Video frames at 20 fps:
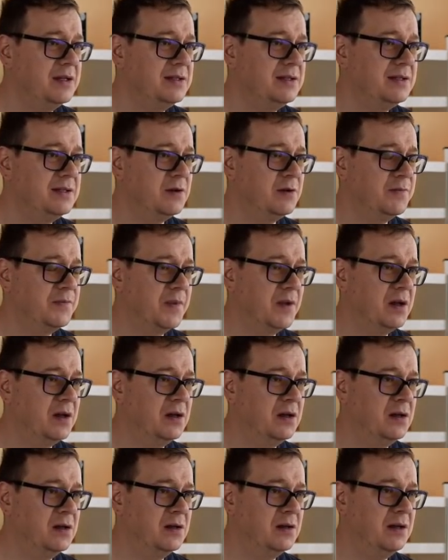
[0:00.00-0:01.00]
So
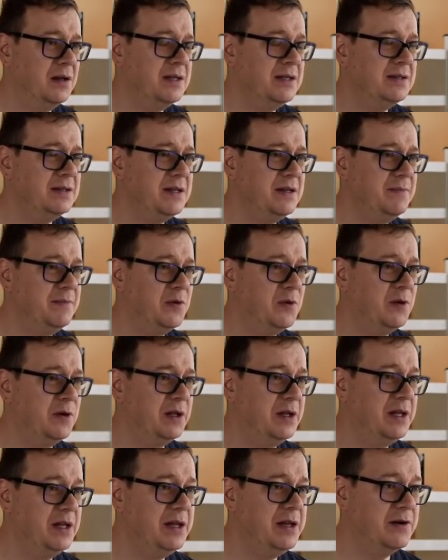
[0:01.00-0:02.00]
uh, let's
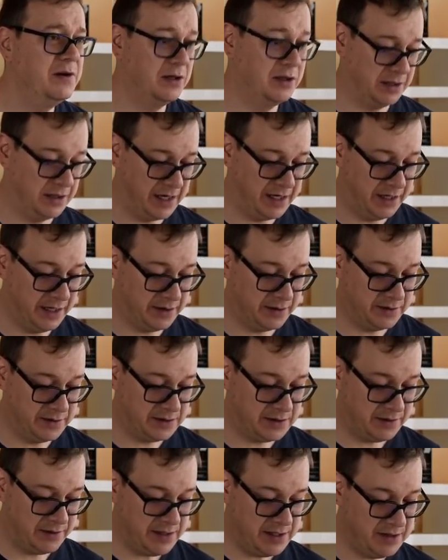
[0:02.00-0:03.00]
import here tiny
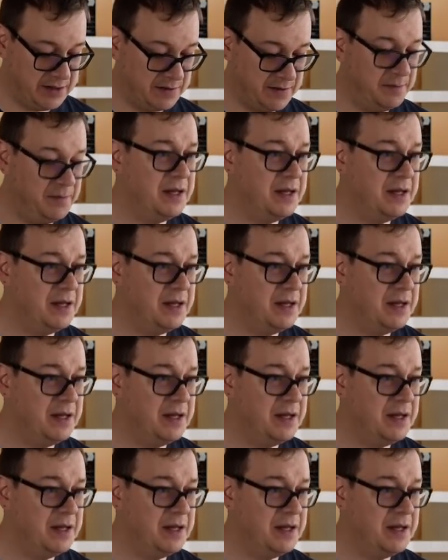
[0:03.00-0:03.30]
constraints